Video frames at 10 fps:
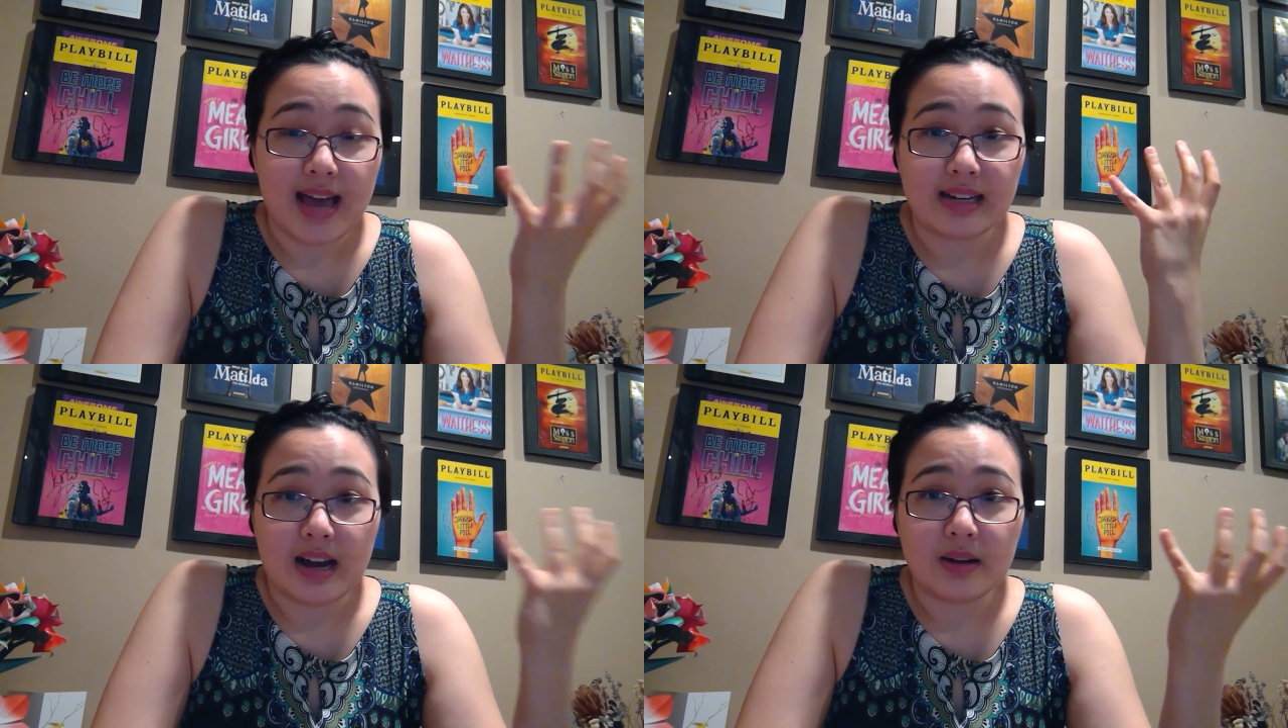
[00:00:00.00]

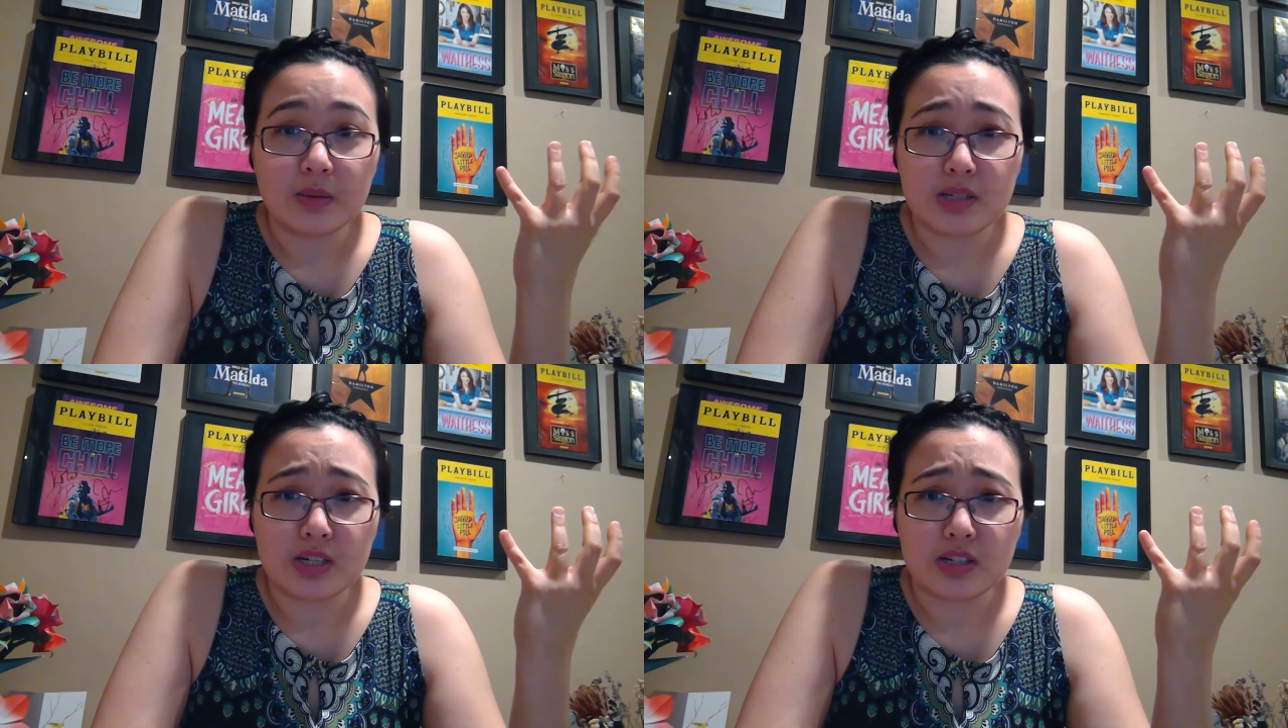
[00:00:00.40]
And I
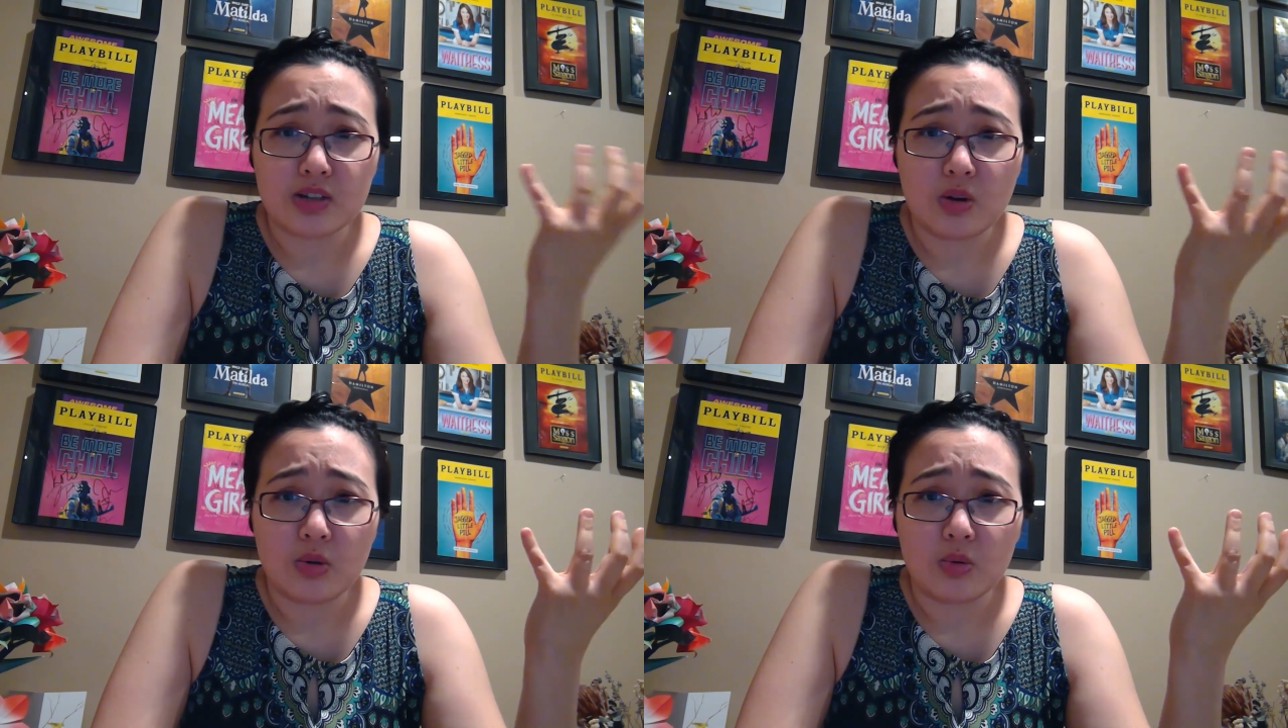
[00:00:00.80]
was just
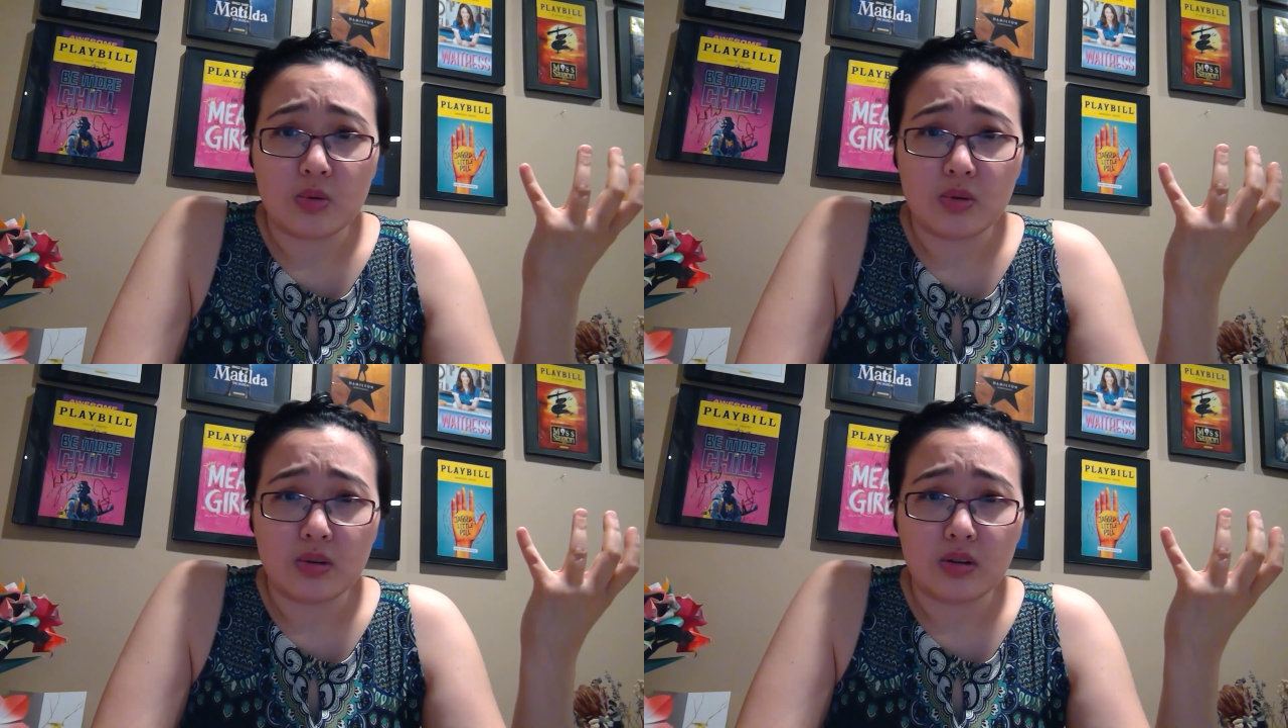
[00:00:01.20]
so
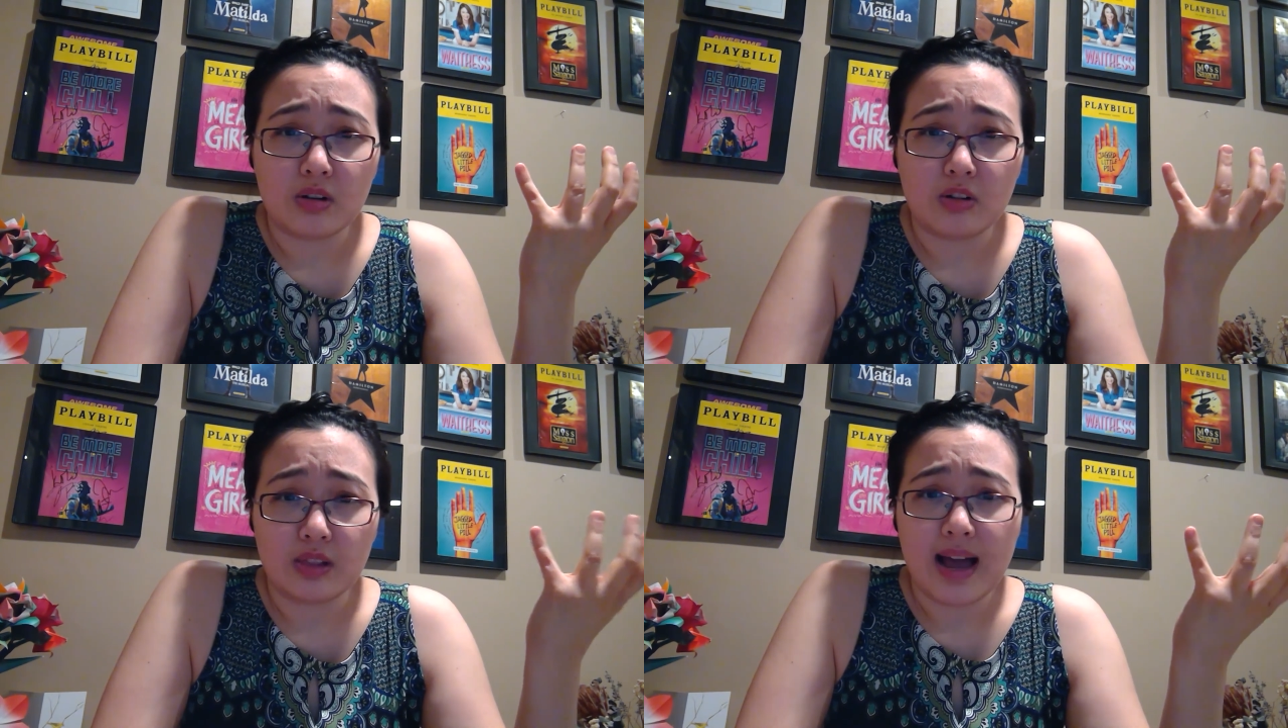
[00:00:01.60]

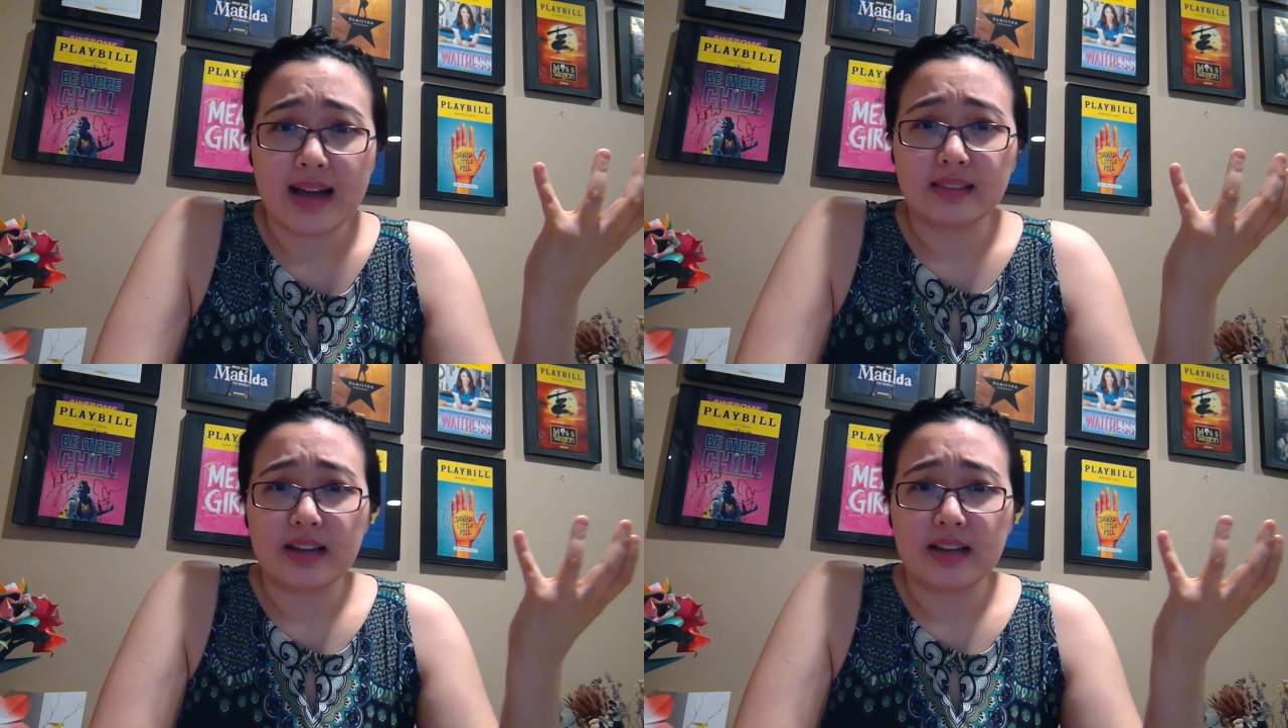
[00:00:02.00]
glad.